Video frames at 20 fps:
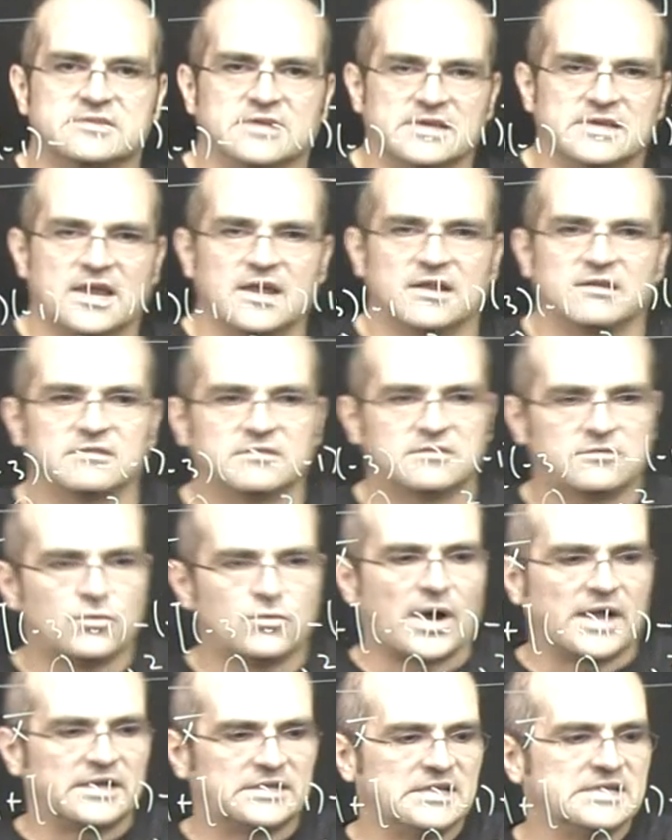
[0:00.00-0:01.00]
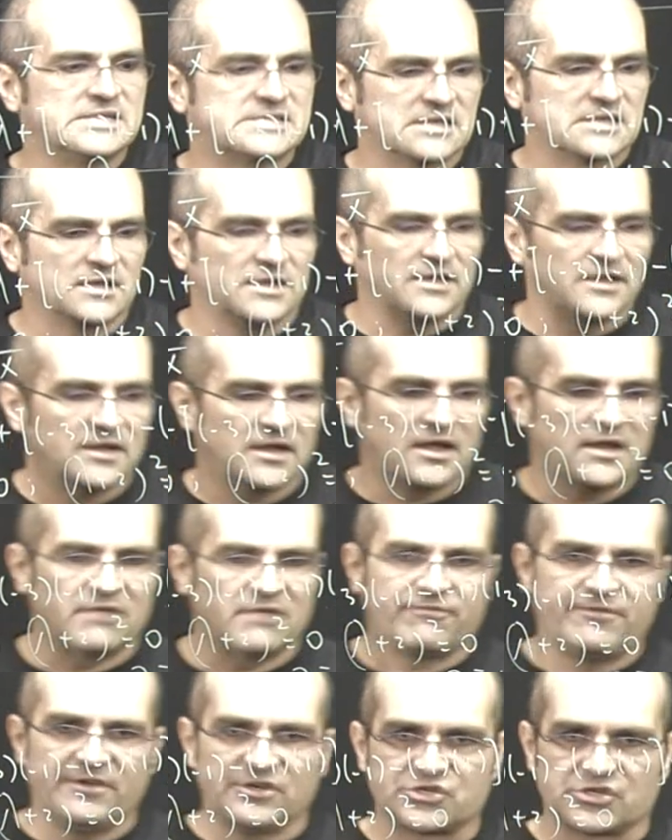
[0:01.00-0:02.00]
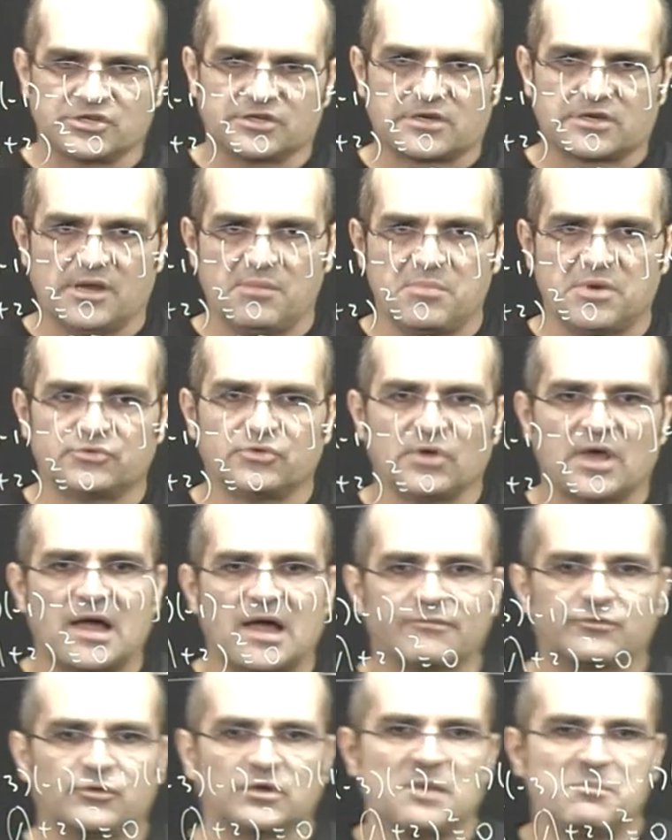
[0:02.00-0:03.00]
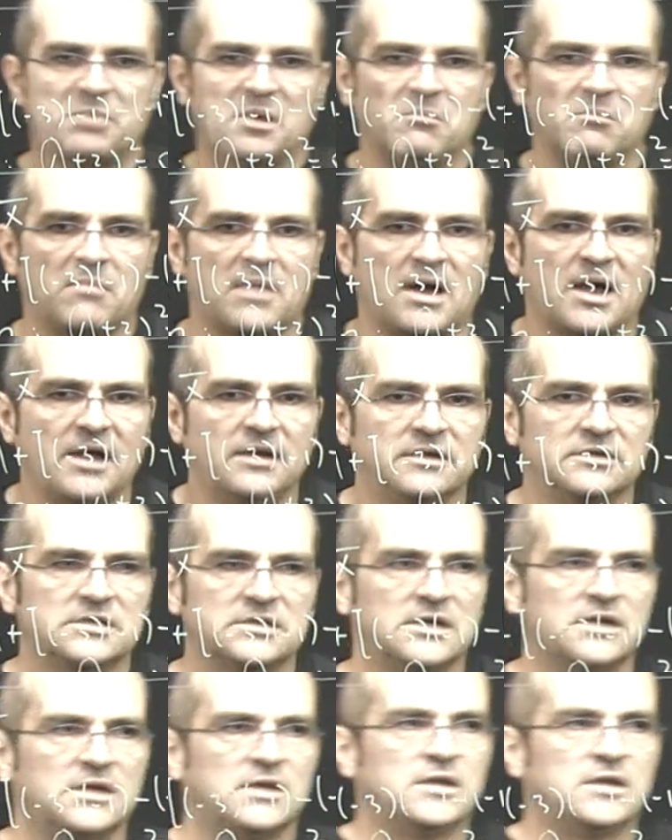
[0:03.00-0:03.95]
again, quite easily and efficiently, but you have to keep in mind